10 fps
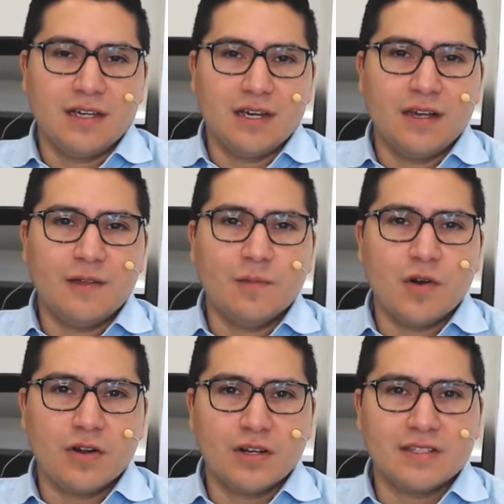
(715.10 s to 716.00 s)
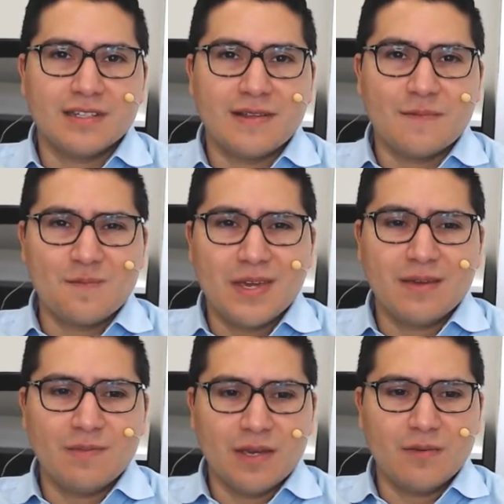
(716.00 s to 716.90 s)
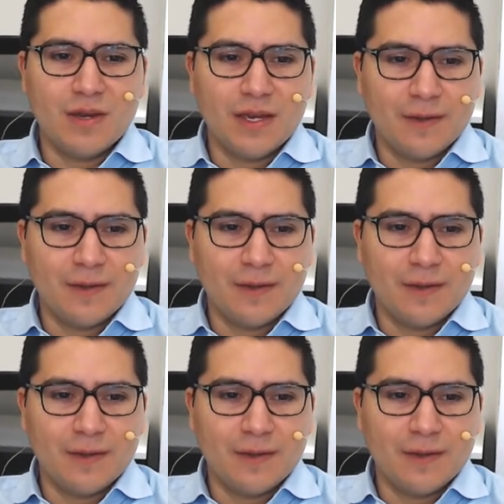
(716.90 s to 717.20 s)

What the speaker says: markets in a big way.